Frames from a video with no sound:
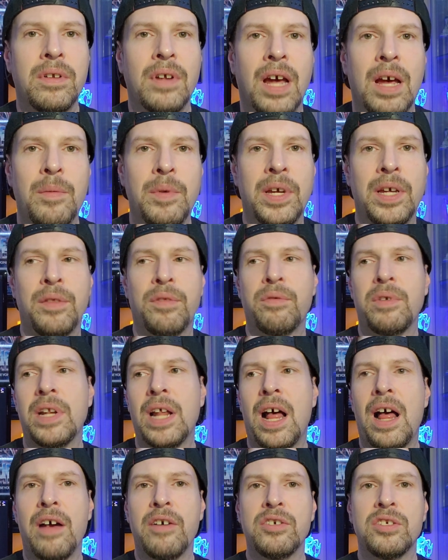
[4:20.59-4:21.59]
I mean, three
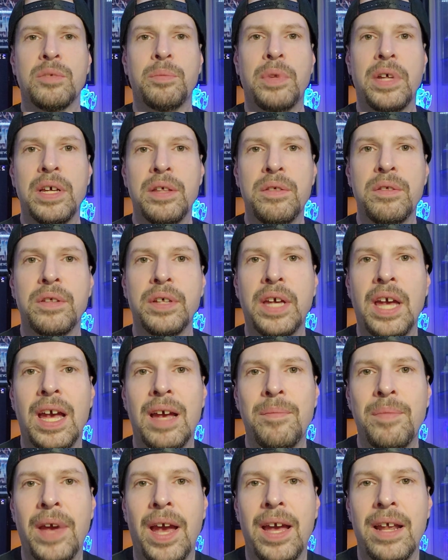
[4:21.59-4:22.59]
dollars to play through the
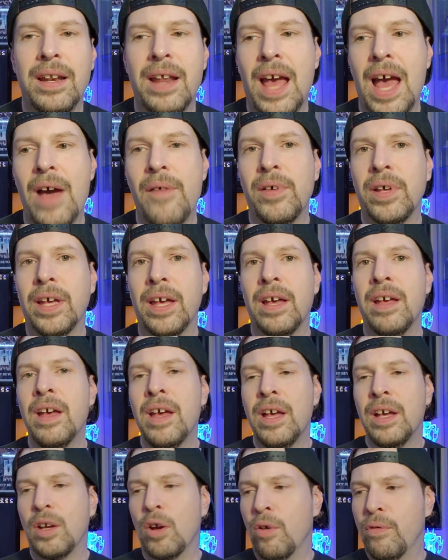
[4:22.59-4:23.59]
campaign and having it,
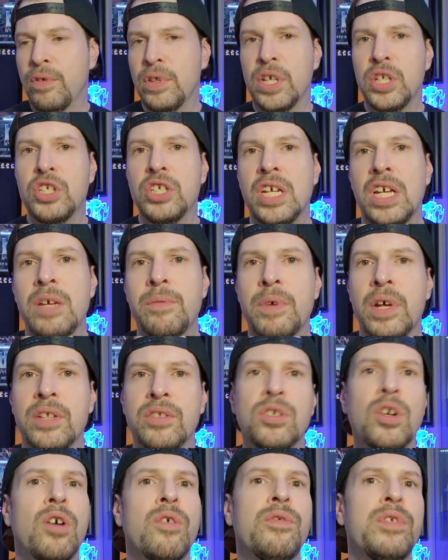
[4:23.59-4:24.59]
go for the
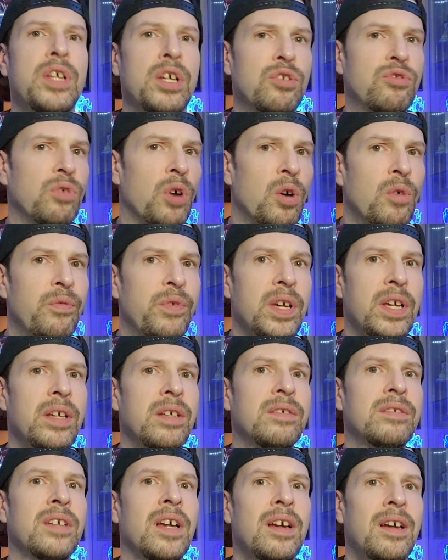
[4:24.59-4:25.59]
achievements, go for the
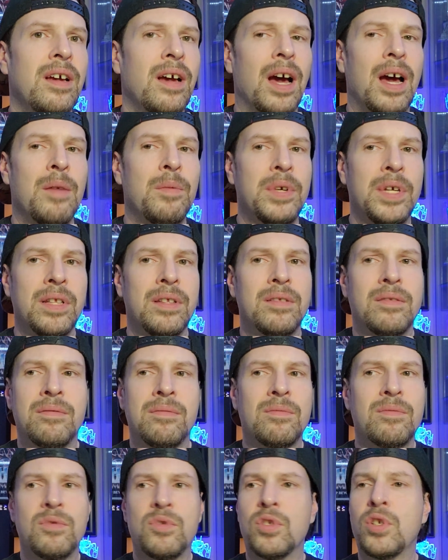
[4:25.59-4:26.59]
trophies. I mean,
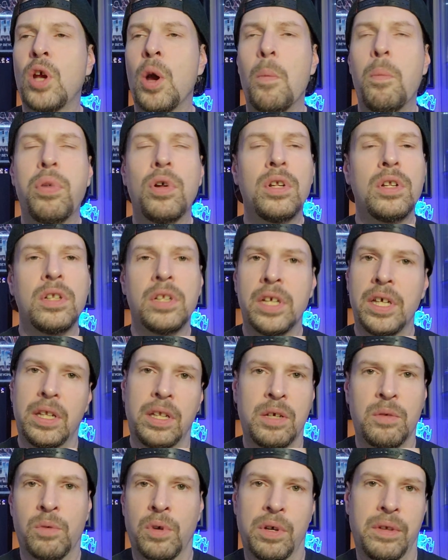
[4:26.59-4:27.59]

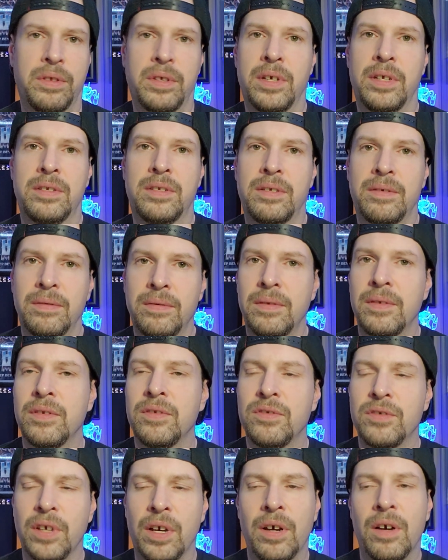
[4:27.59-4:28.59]
completely worth it.
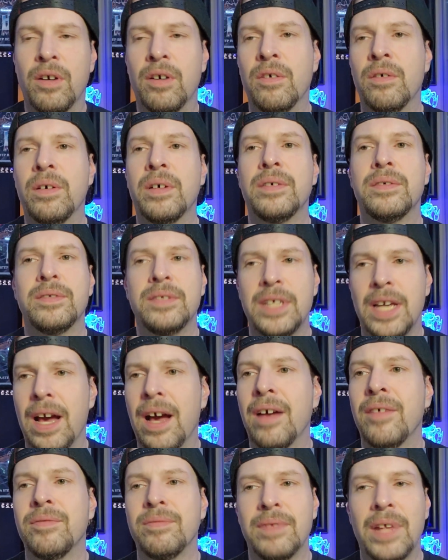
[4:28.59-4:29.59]
So
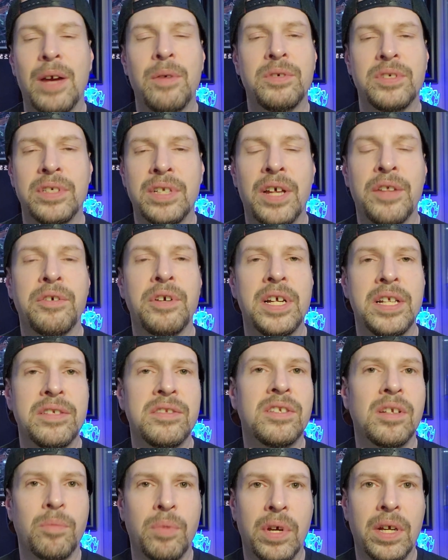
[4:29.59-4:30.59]
yeah, that was another
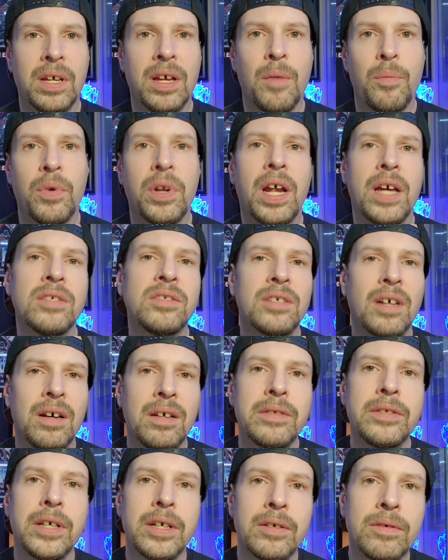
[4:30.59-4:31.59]
insta pickup when I saw
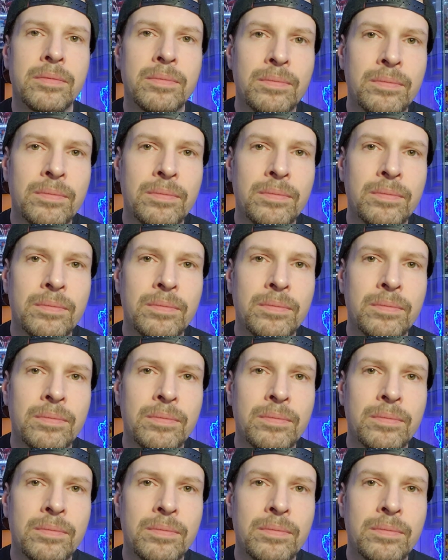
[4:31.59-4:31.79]
it there.